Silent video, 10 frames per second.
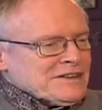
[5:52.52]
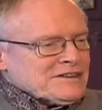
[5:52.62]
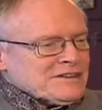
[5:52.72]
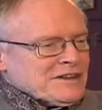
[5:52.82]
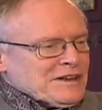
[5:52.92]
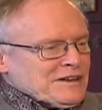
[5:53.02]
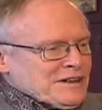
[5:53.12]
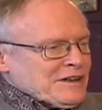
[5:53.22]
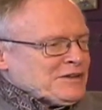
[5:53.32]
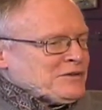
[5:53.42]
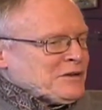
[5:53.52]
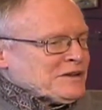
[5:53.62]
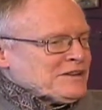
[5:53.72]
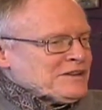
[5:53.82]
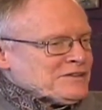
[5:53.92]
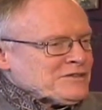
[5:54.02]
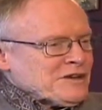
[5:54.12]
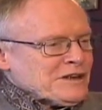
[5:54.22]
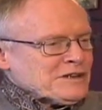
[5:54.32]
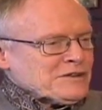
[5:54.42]
that he wanted his
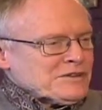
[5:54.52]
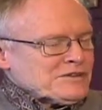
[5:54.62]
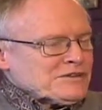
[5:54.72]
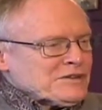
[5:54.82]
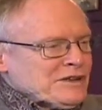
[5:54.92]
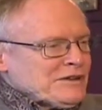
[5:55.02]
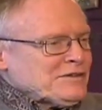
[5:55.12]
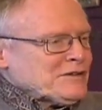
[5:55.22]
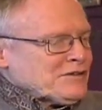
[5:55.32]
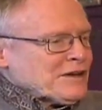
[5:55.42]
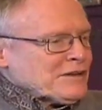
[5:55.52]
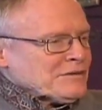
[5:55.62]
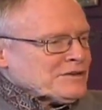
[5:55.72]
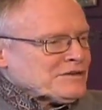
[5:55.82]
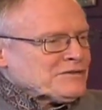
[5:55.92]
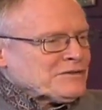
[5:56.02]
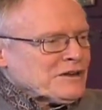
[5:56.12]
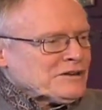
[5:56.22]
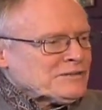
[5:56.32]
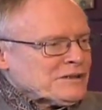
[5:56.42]
followers to leave your families and
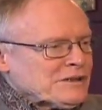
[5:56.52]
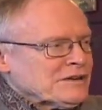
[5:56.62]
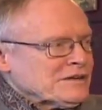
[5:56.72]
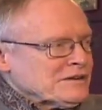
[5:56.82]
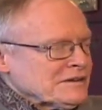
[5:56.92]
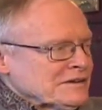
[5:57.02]
follow me,